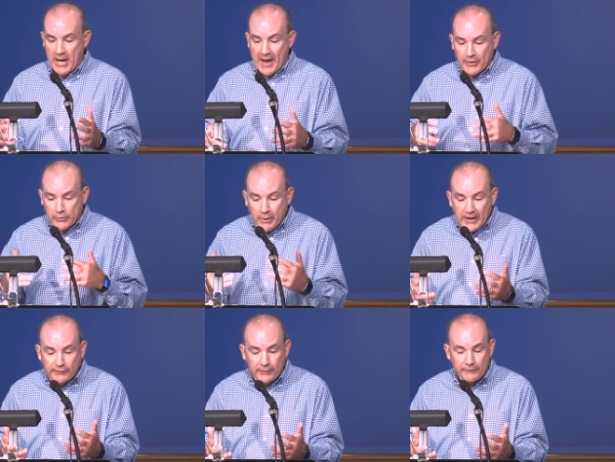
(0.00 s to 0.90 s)
and the
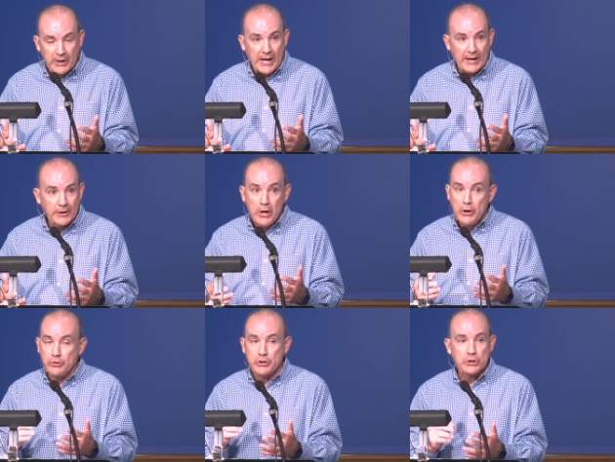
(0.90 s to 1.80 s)
grace of God,
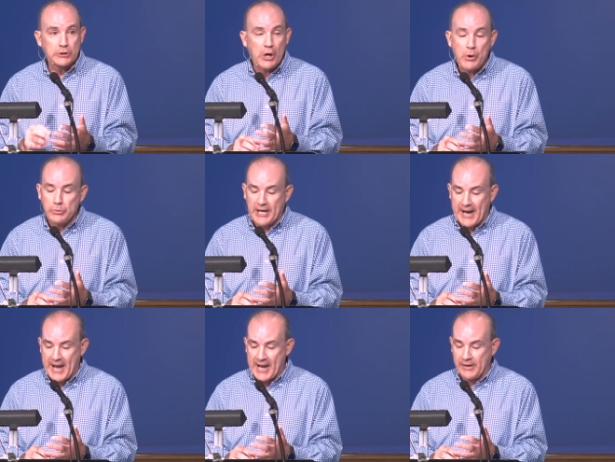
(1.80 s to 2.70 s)
who's slow to
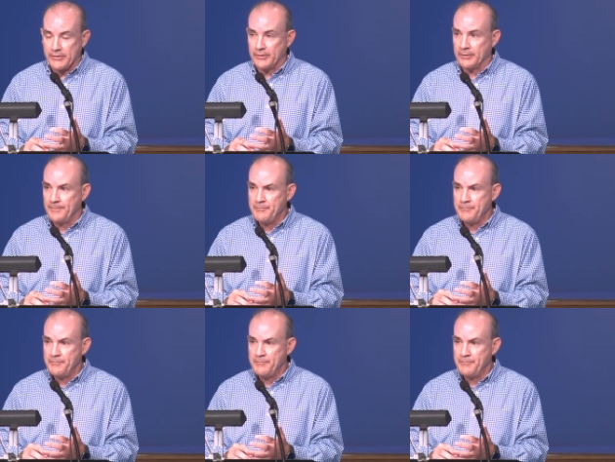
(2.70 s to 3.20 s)
anger